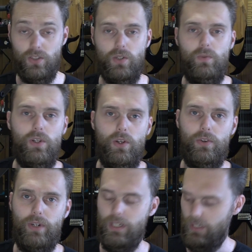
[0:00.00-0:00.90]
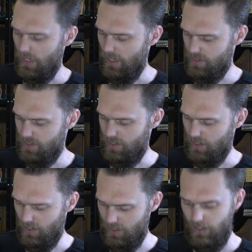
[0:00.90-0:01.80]
Someone already has
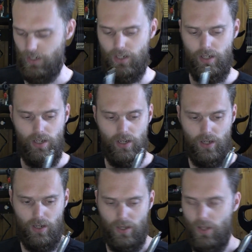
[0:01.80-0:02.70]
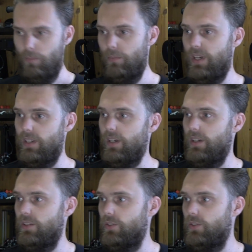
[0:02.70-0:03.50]
made a